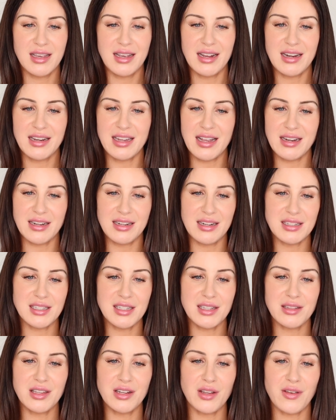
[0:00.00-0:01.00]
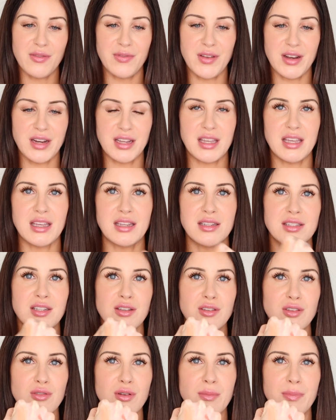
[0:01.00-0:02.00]
and again, it is a little finicky, so
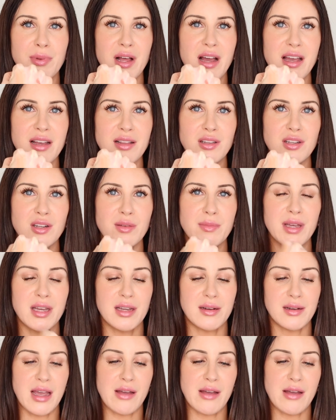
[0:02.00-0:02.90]
you apply a little bit.